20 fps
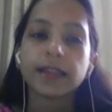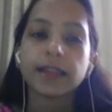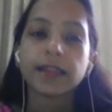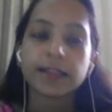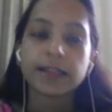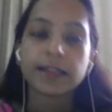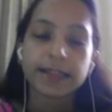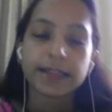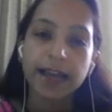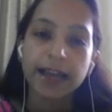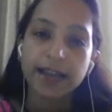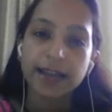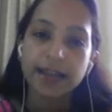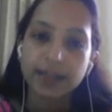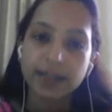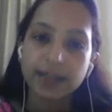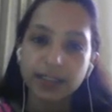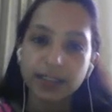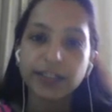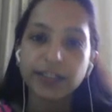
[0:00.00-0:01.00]
There are
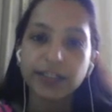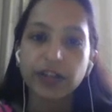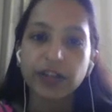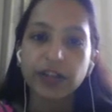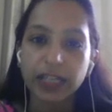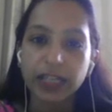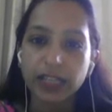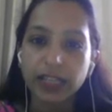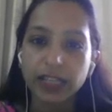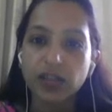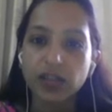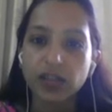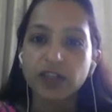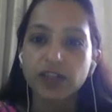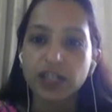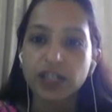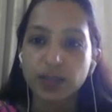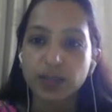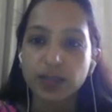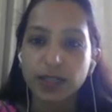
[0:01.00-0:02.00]
certain critics of
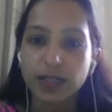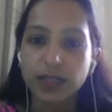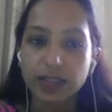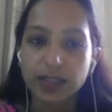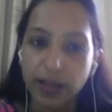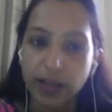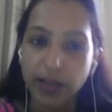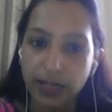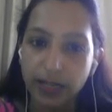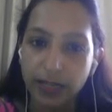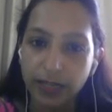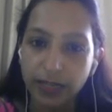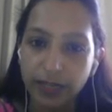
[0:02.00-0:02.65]
Herzberg's theory.